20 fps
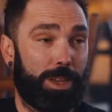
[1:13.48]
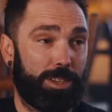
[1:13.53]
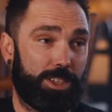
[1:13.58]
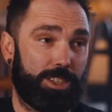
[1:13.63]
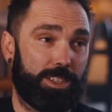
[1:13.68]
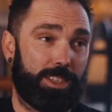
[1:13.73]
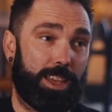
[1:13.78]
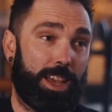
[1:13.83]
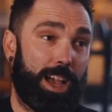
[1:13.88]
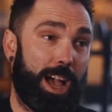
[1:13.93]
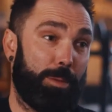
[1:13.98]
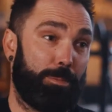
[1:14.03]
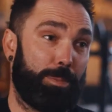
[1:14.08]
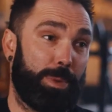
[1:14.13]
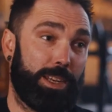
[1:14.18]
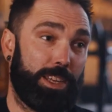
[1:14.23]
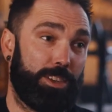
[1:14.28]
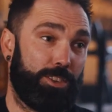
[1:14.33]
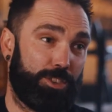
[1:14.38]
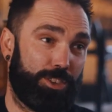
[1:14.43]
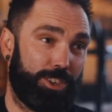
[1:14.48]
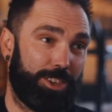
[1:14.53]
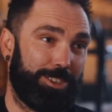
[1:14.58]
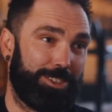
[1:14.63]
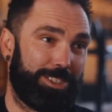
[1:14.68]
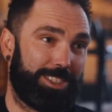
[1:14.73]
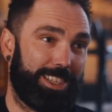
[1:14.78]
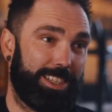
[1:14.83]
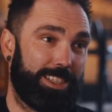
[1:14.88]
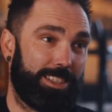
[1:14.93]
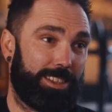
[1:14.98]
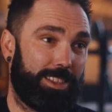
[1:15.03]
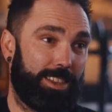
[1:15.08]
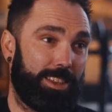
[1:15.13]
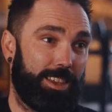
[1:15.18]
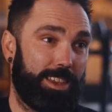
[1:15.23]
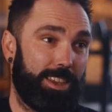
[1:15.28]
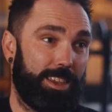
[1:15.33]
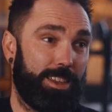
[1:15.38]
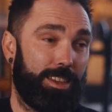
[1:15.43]
measures that have been introduced is
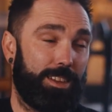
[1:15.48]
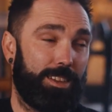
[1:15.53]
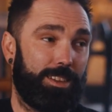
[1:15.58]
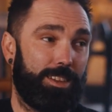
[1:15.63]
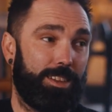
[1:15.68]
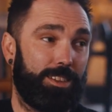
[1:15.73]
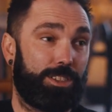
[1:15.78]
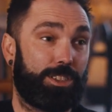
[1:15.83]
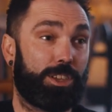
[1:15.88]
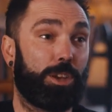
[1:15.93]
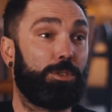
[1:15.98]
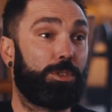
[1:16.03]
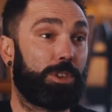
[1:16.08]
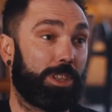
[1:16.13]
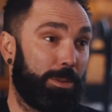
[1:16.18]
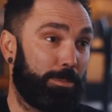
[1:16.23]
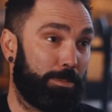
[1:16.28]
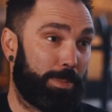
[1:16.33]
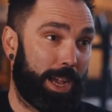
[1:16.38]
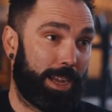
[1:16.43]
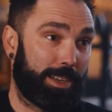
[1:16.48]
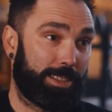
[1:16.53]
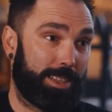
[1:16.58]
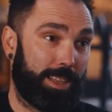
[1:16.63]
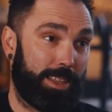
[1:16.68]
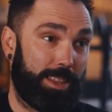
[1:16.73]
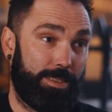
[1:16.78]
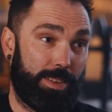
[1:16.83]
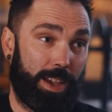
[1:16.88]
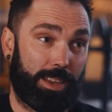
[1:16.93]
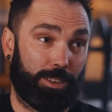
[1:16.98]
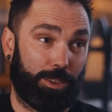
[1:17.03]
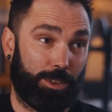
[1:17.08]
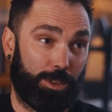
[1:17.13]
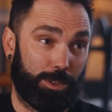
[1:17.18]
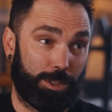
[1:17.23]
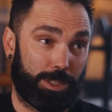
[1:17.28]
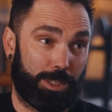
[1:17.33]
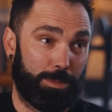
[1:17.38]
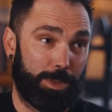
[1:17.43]
the social impact that they've had on
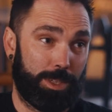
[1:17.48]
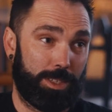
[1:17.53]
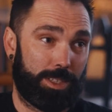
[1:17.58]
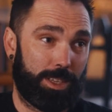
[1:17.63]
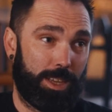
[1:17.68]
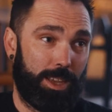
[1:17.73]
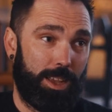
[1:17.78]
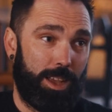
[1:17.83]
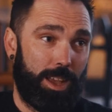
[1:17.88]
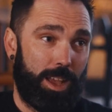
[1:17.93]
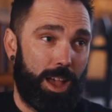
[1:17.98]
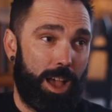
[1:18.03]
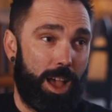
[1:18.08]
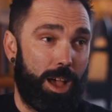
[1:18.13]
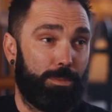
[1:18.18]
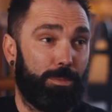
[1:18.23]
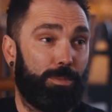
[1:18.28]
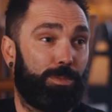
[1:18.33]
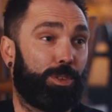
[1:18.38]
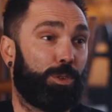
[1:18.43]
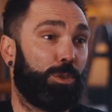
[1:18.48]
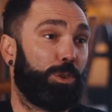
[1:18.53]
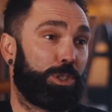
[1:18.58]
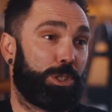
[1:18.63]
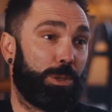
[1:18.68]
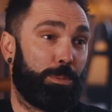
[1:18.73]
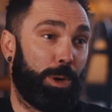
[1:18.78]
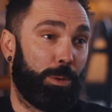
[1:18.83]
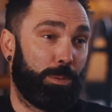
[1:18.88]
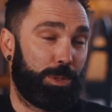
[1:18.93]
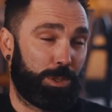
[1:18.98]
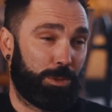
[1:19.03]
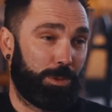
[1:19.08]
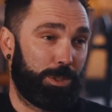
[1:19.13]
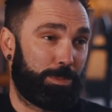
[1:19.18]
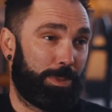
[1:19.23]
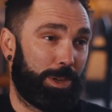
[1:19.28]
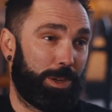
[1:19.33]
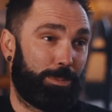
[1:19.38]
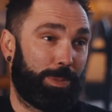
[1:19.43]
customers. For us, the pub has
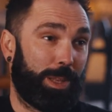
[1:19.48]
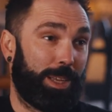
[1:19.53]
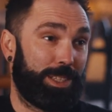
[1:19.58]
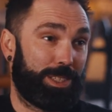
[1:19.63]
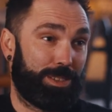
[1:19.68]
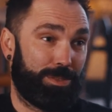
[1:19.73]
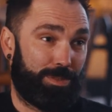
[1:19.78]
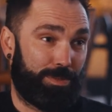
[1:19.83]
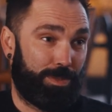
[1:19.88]
always been a place of